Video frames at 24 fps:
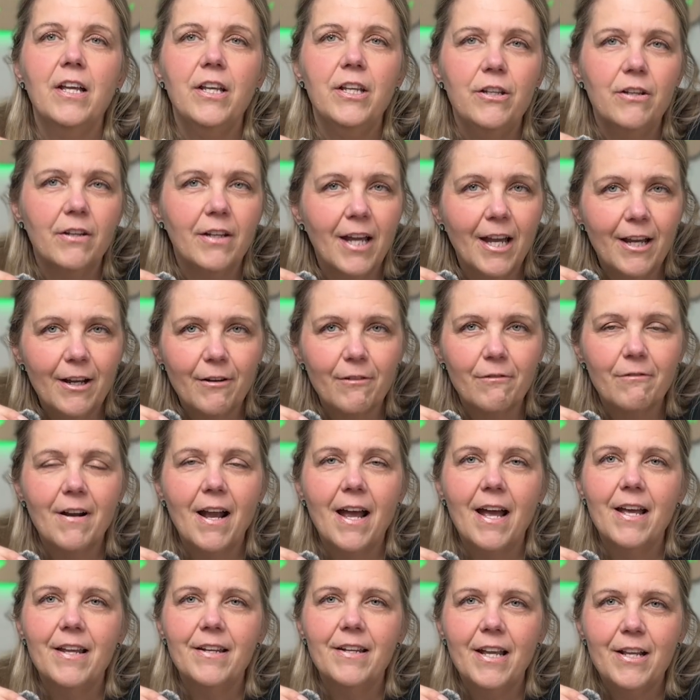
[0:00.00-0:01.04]
You get your
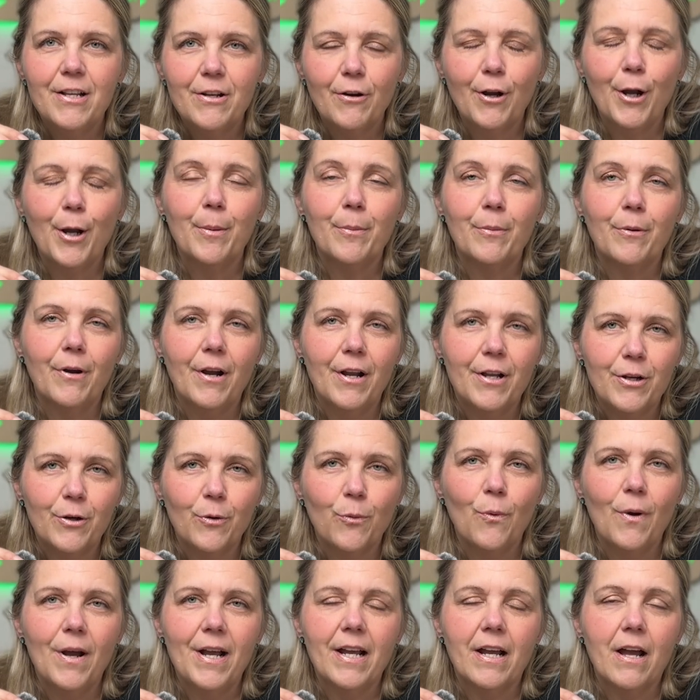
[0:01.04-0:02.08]
red and your amber and your
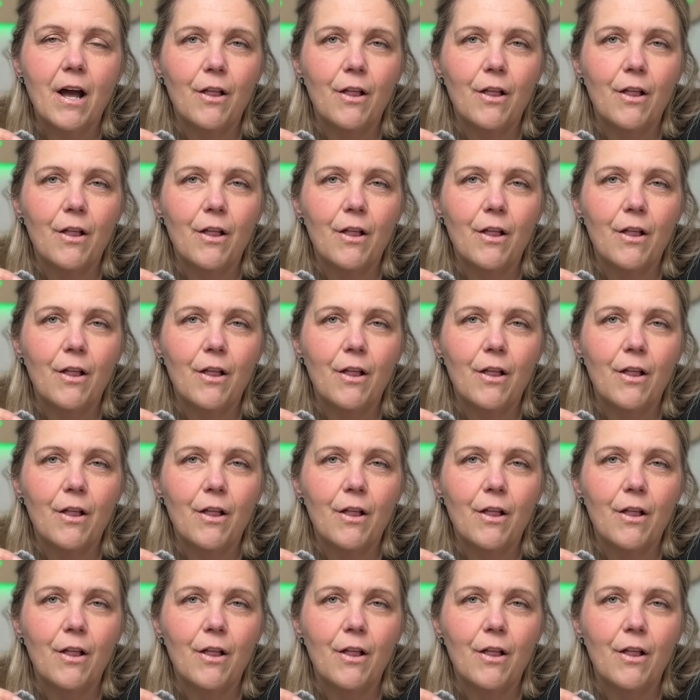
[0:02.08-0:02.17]
white